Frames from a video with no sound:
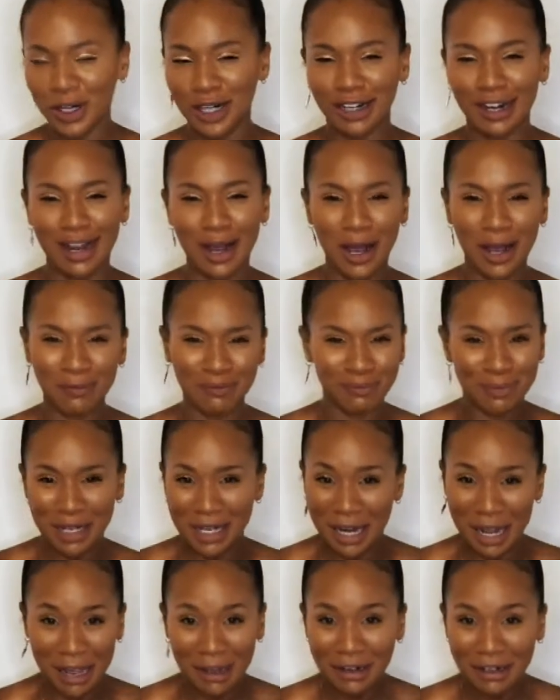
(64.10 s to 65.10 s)
a
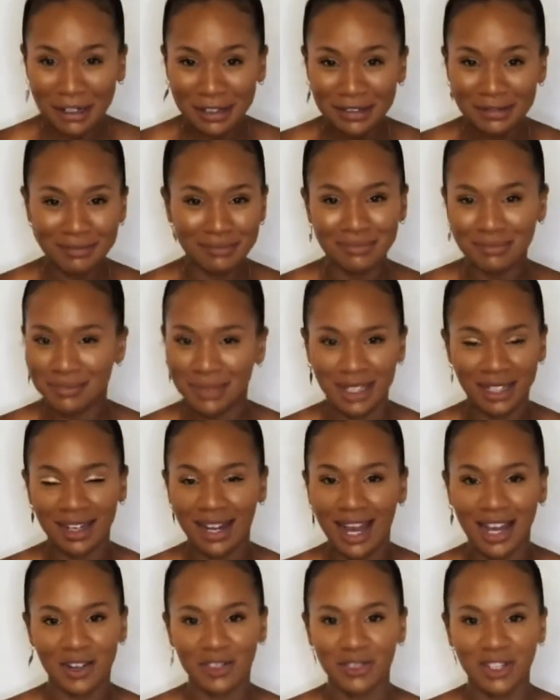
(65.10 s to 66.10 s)
banana, but
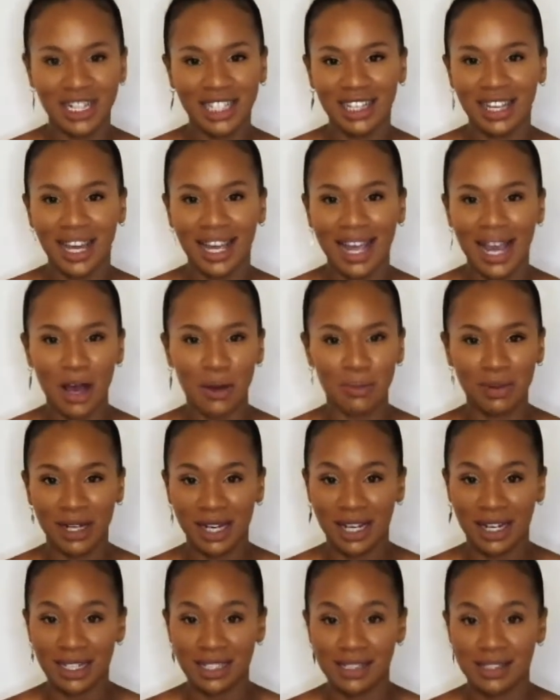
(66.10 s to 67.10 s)
I don't really like how
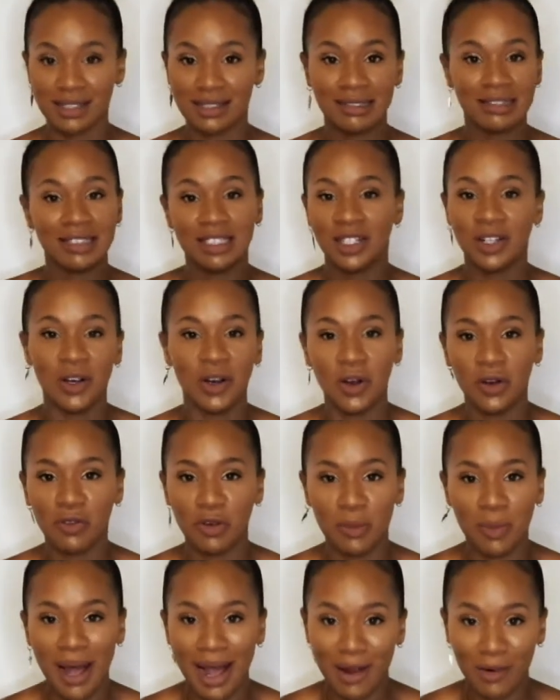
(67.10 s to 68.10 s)
bananas
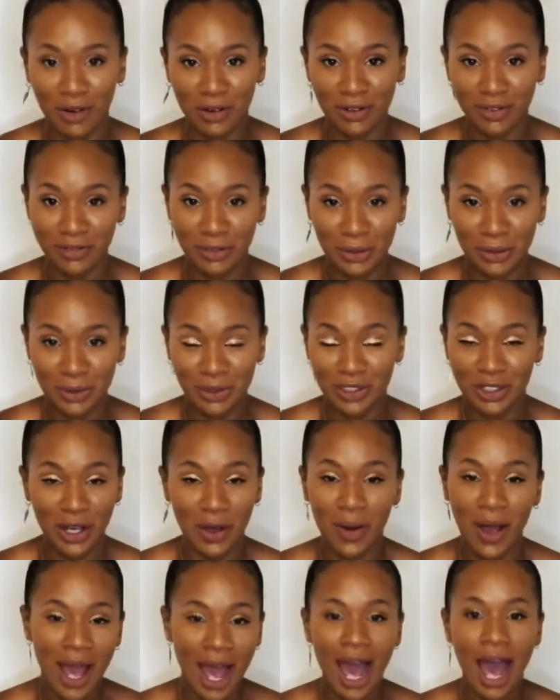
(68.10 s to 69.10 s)
overpower food. So
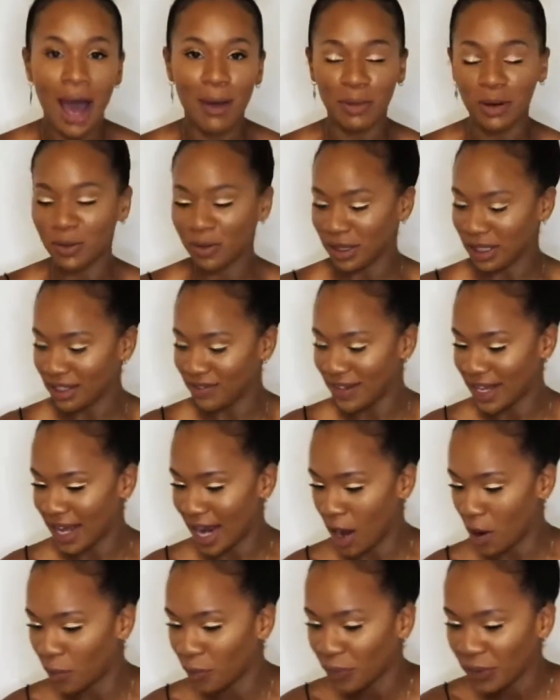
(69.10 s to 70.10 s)
I'm going to leave that
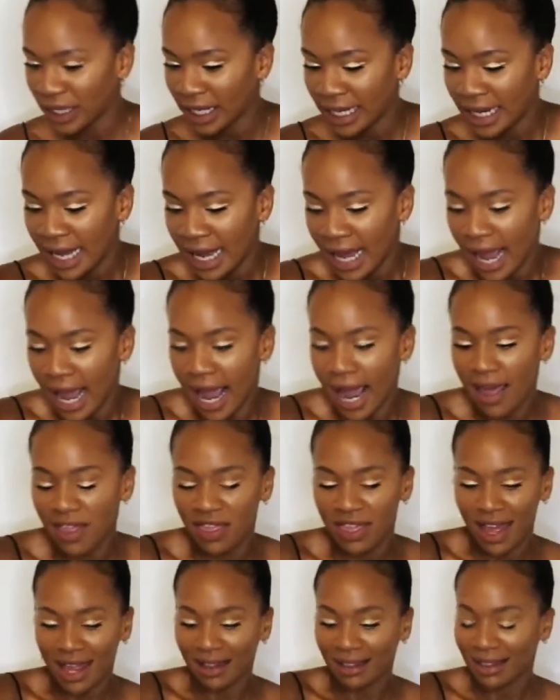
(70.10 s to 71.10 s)
out. And
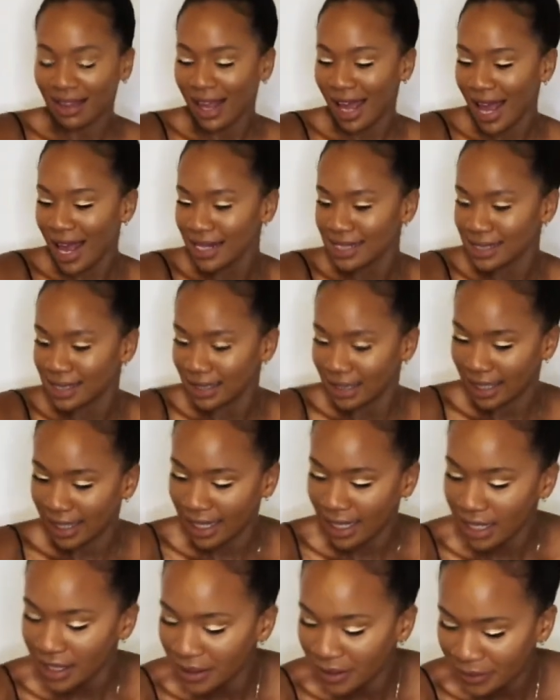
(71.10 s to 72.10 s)
then
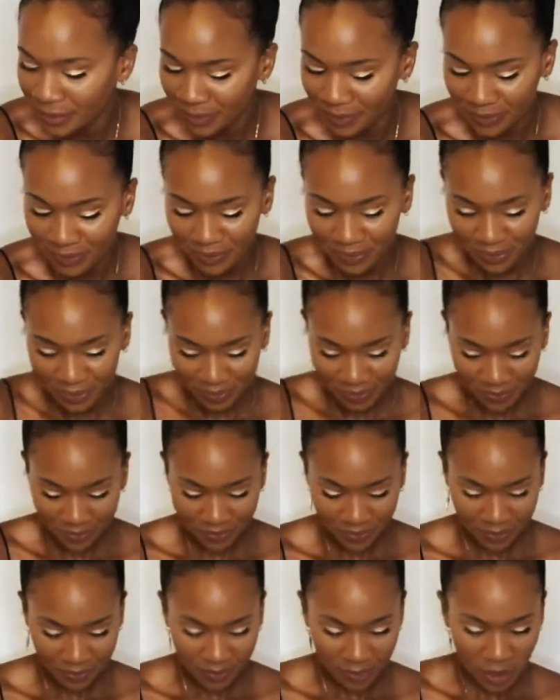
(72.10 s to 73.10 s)
lastly,
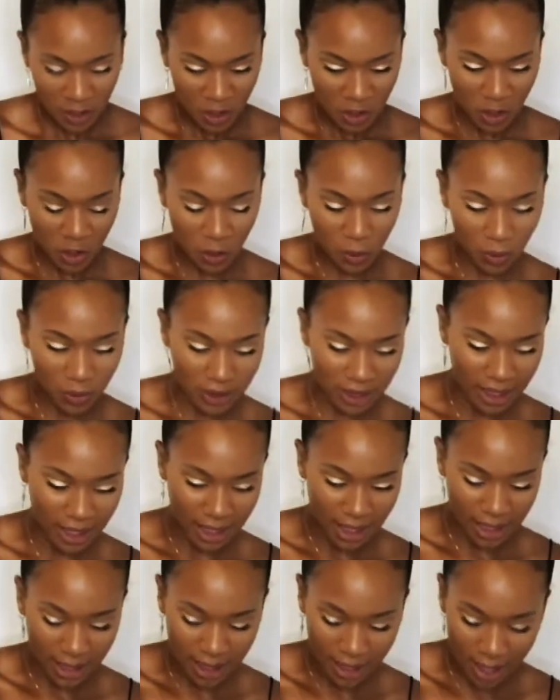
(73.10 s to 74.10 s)
you will
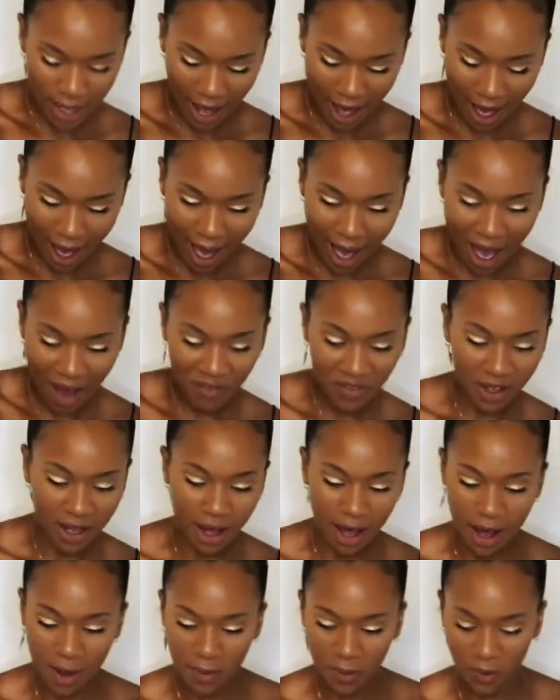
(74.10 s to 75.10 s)
need a half a
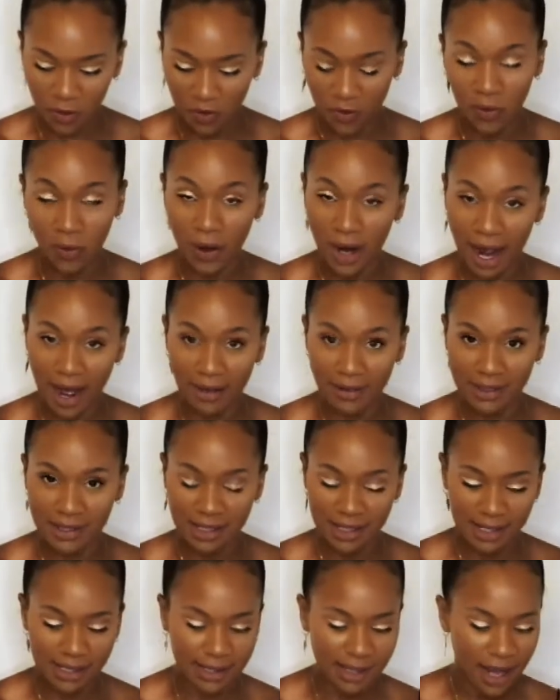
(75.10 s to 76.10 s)
cup or 4
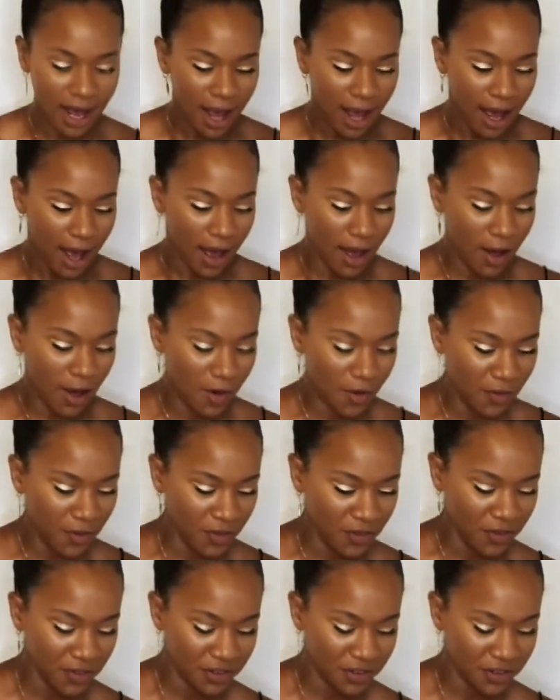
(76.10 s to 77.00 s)
ounces of